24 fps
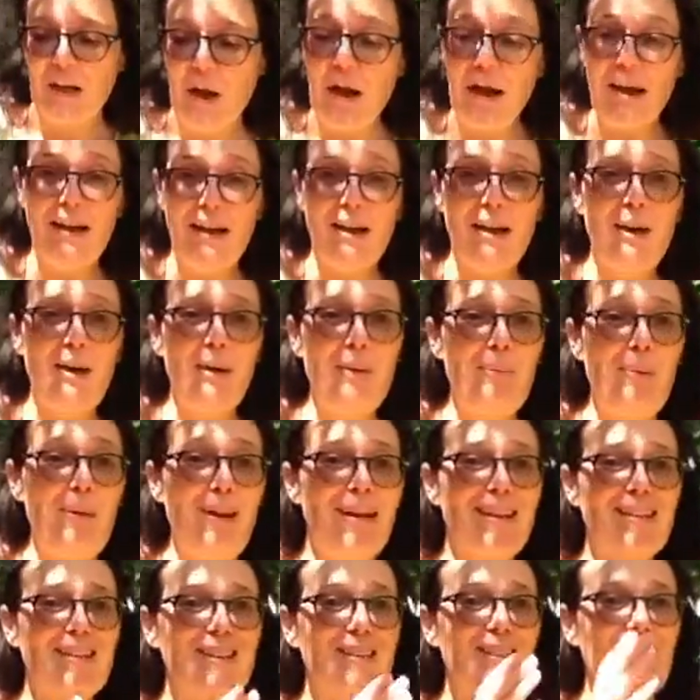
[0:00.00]
a
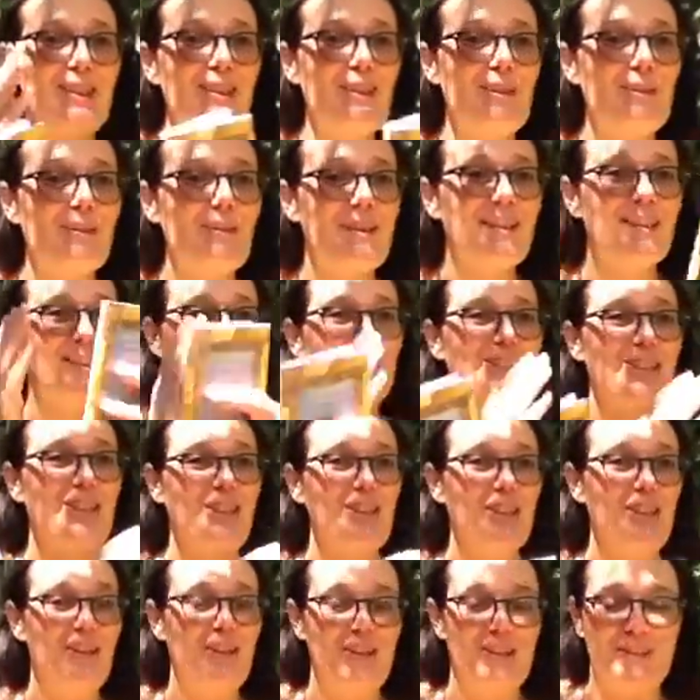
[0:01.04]
bit too in
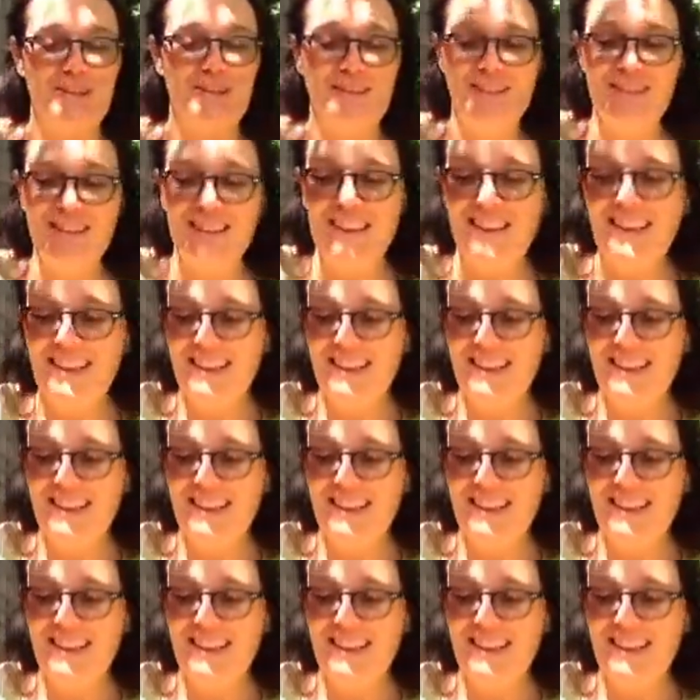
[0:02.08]
tune.